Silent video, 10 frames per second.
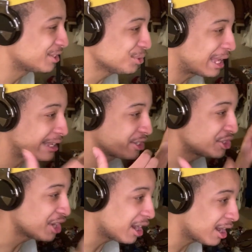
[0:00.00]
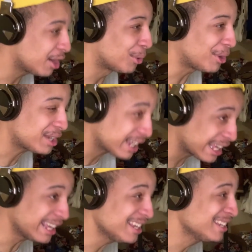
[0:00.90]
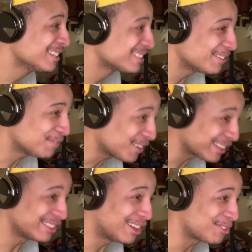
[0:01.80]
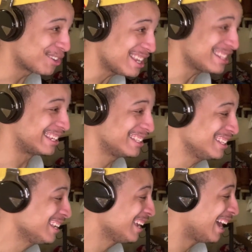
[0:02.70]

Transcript: And you're like, yo, okay. They fucking upgraded.